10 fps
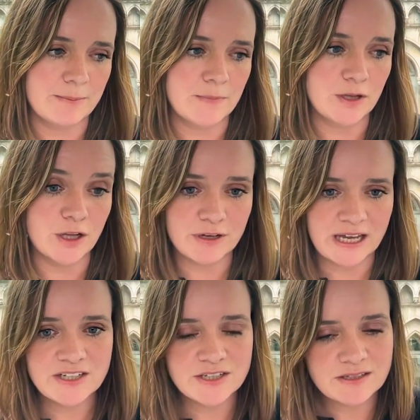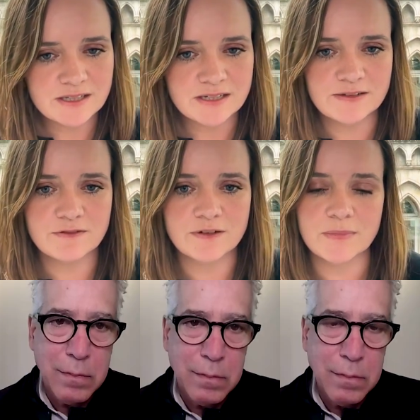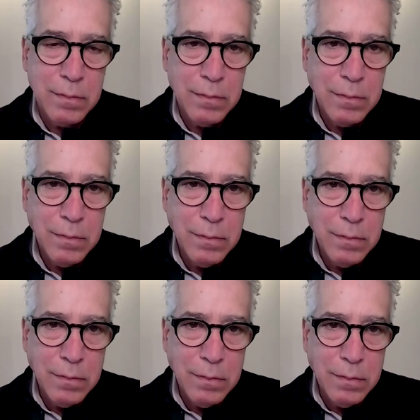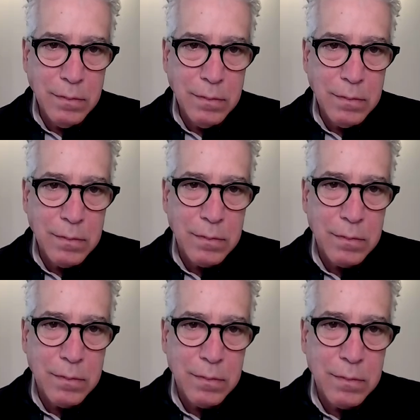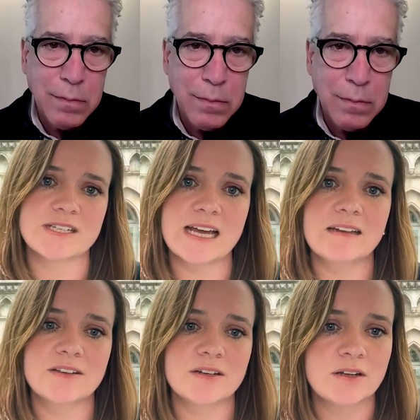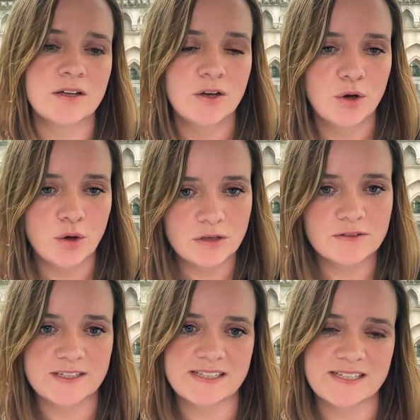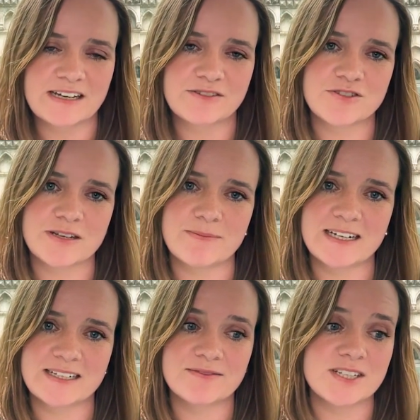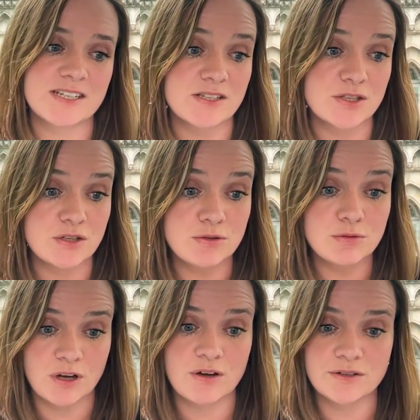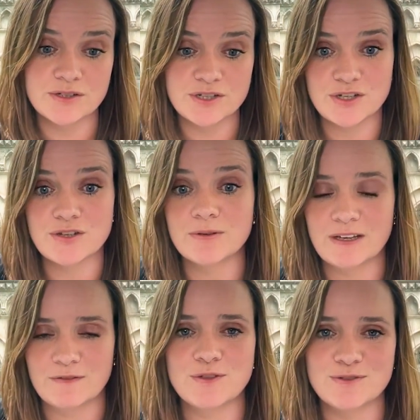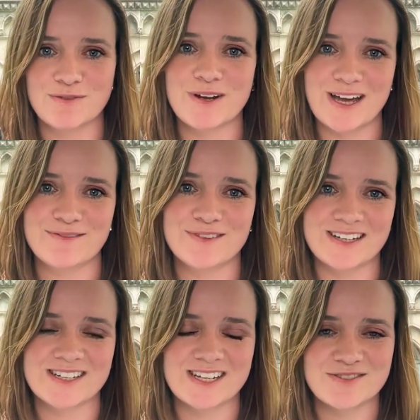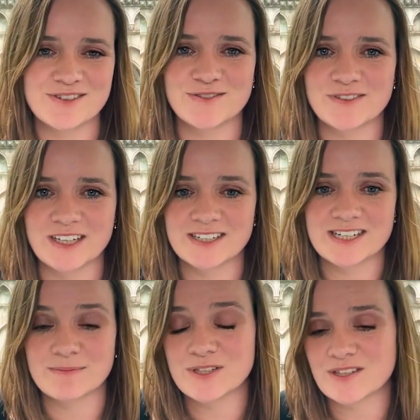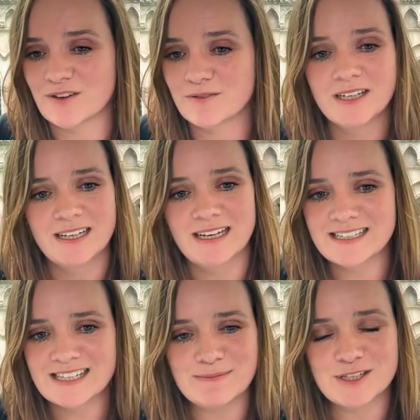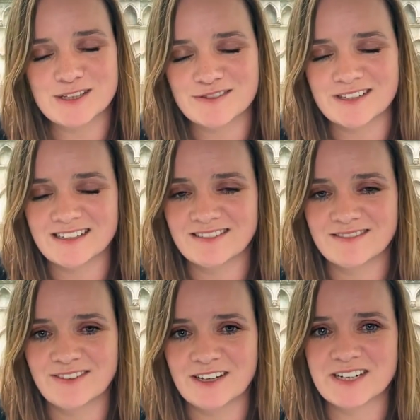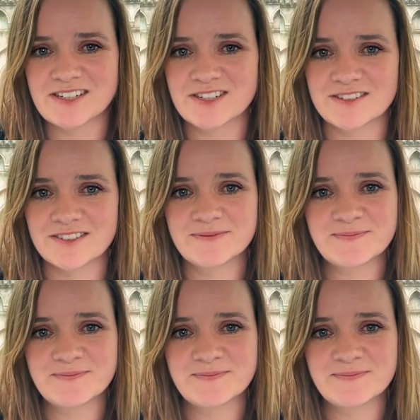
locations in different markets to assess where you need to be for your talent, all of these downstream activities that you can't do if you don't have that data at your fingertips. So it's absolutely foundational.